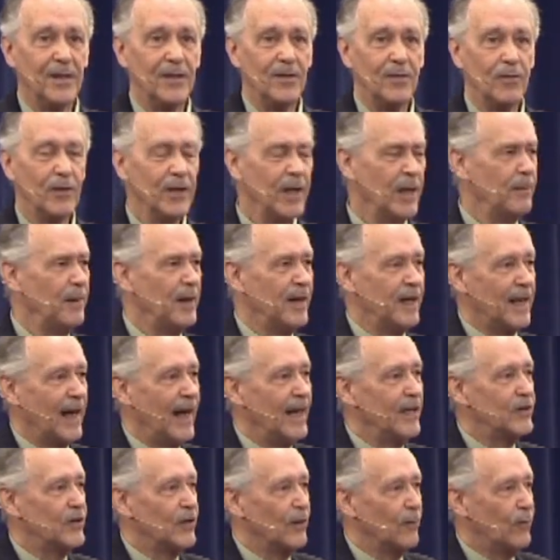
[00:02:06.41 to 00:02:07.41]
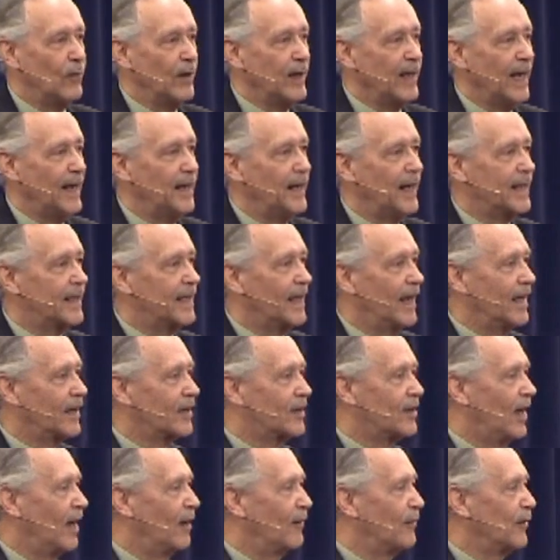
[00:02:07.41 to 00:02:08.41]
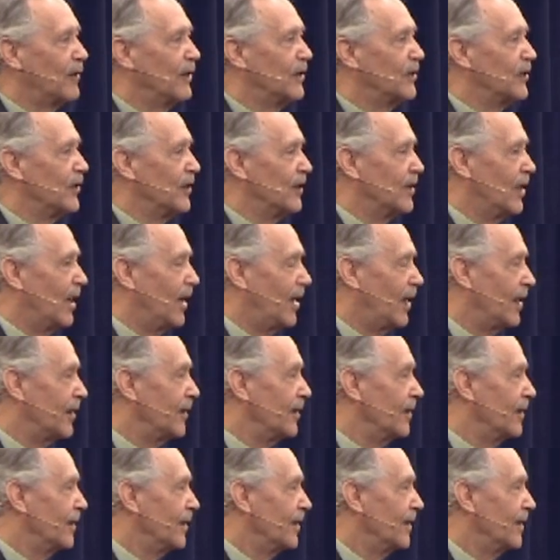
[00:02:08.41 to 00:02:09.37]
Wouldn't it be nice if we had that kind of confidence in God?